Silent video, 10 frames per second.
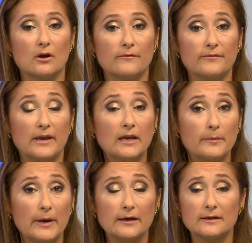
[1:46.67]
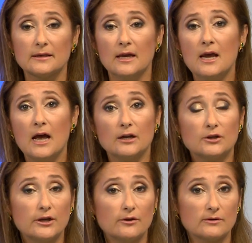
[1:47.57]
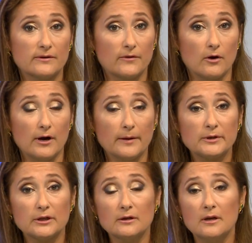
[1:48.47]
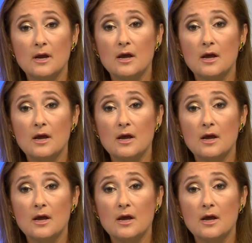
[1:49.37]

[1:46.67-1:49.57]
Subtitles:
of kickbacks and shadows of corruption,